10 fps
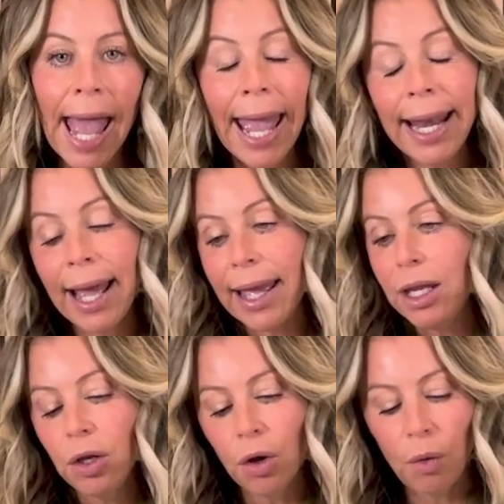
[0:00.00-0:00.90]
And
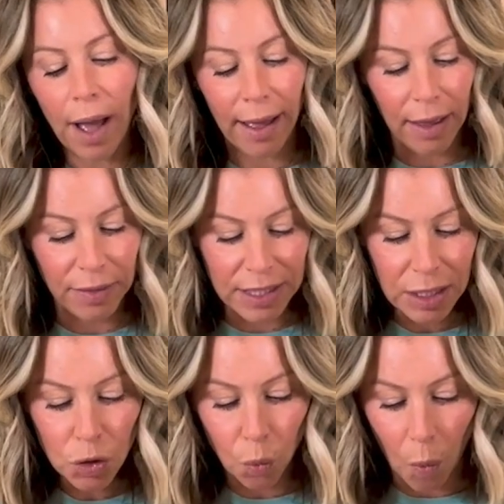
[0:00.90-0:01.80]
this
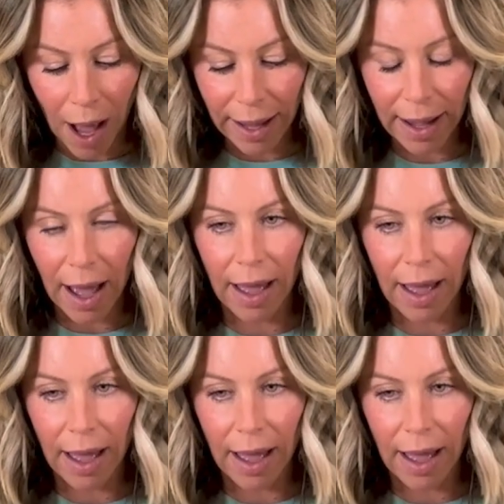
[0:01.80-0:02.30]
is why